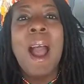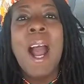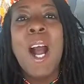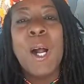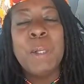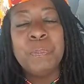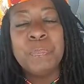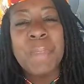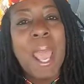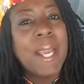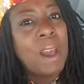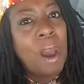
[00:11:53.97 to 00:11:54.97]

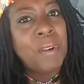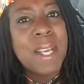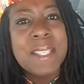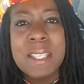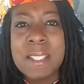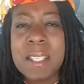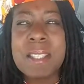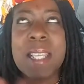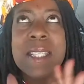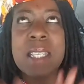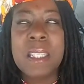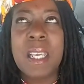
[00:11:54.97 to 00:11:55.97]
I called her. I said, sis,
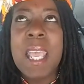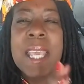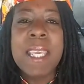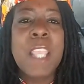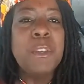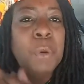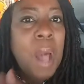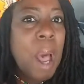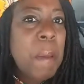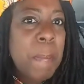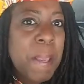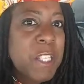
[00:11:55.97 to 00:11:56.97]
look, can you
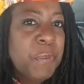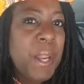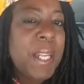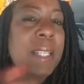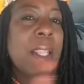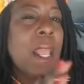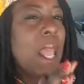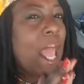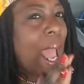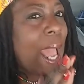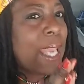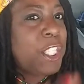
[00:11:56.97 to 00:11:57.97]
call my best friend? And
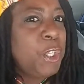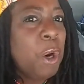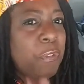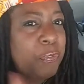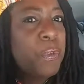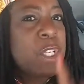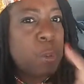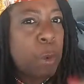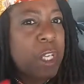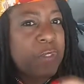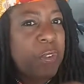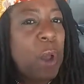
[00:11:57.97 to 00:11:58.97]
you're
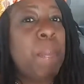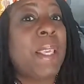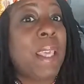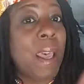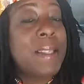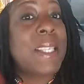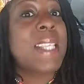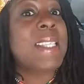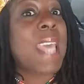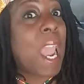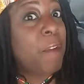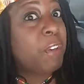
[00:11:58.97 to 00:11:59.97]
resourceful, and because
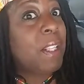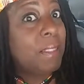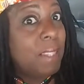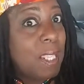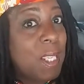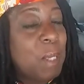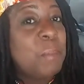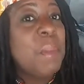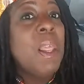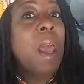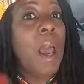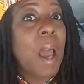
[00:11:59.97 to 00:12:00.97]
it's an African theme
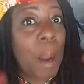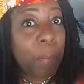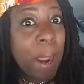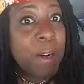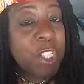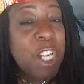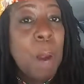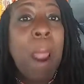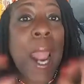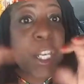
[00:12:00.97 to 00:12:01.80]
bridal shower, I